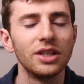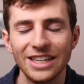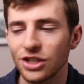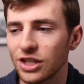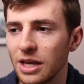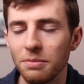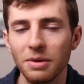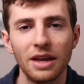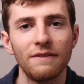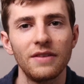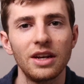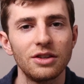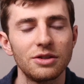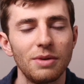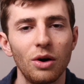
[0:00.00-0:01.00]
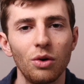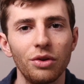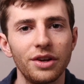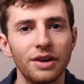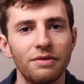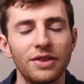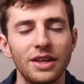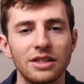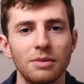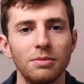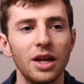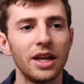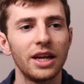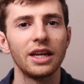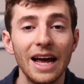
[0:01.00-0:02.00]
and just keep making videos about all the different things I'm
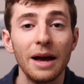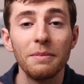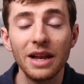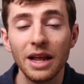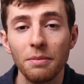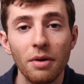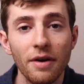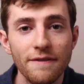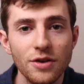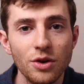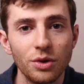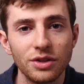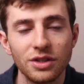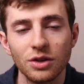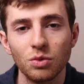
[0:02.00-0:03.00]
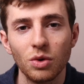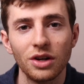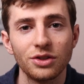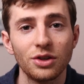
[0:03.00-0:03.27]
learning, and be led by viewers as well.